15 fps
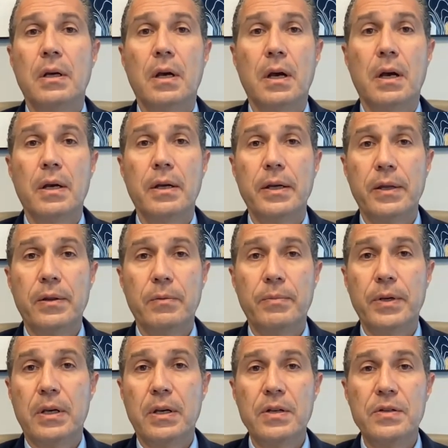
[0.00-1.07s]
uh, either
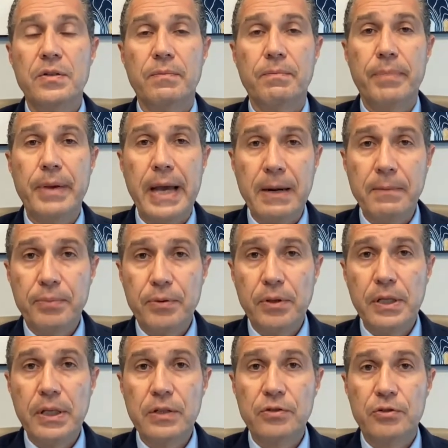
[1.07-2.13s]
because of bad
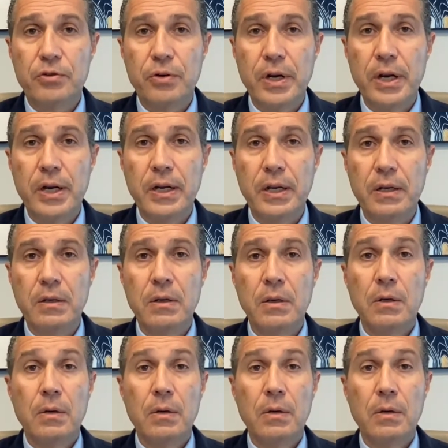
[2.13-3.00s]
police training